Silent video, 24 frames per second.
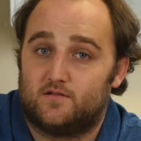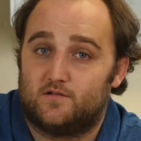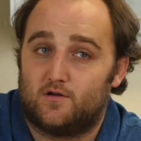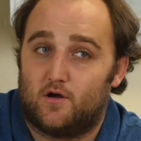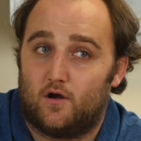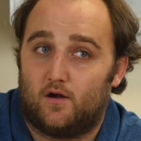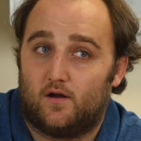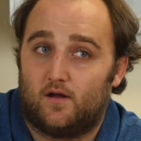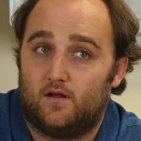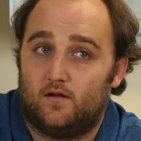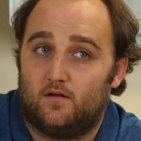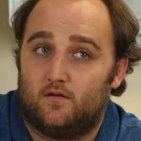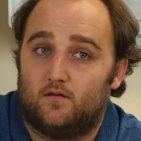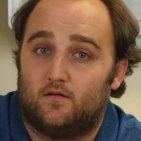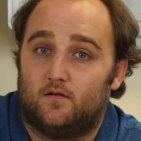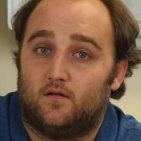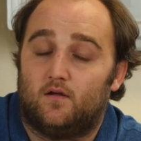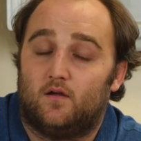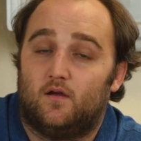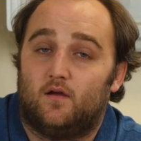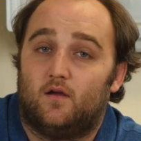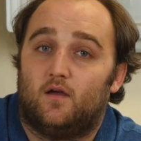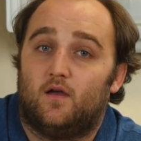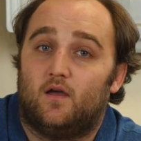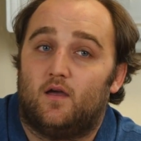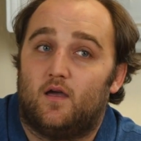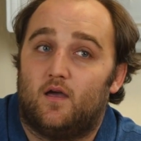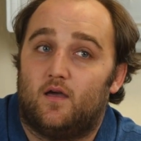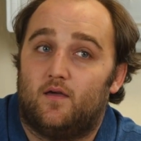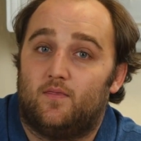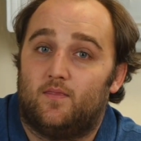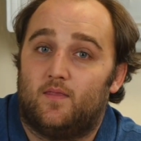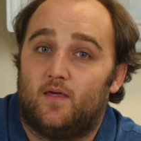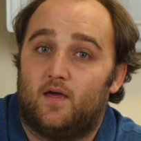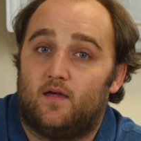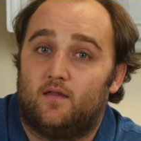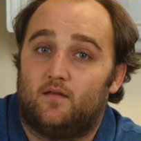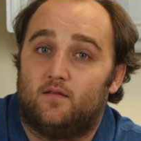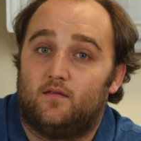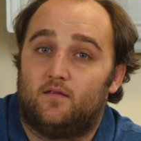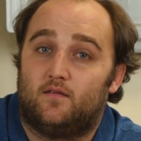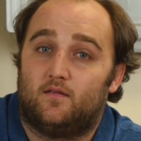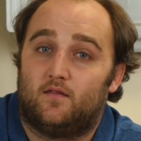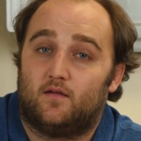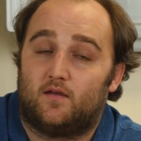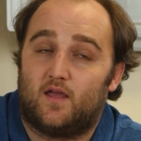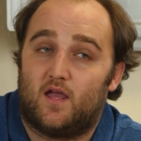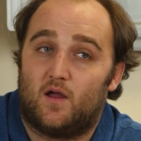to target, and then
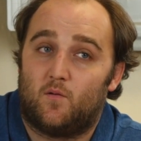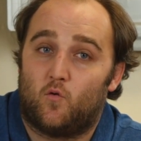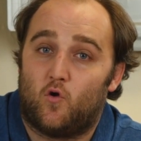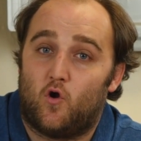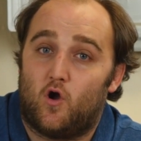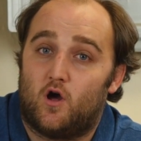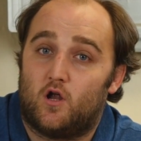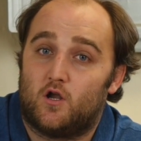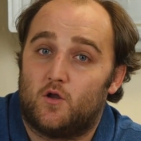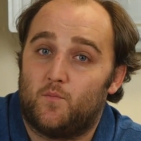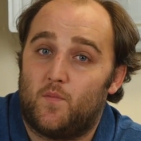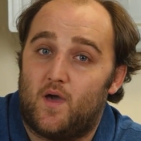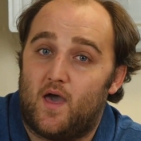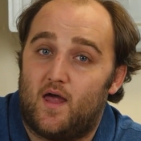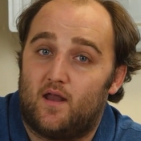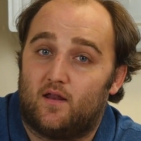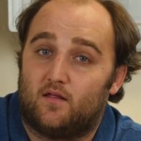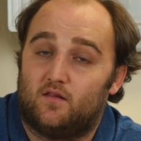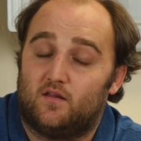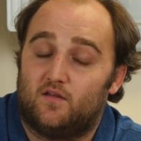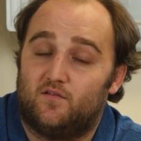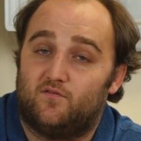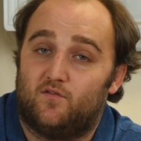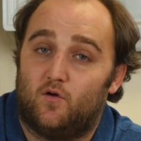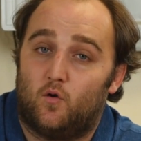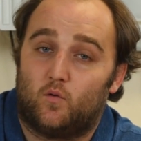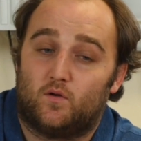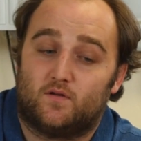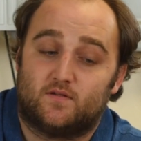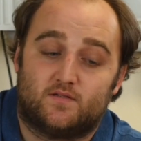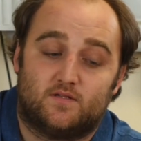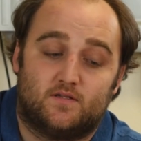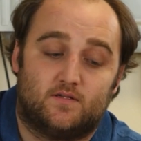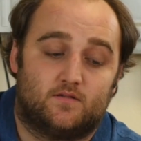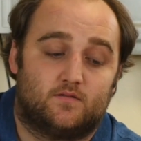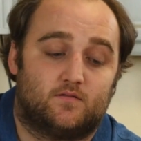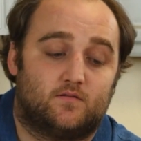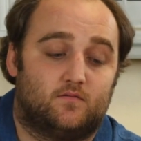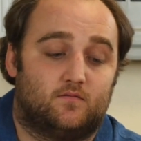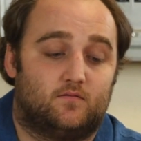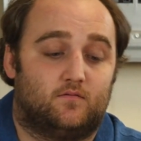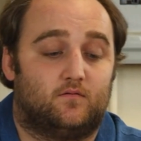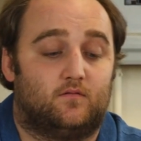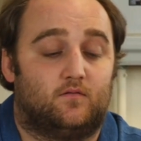the camera automatically focuses.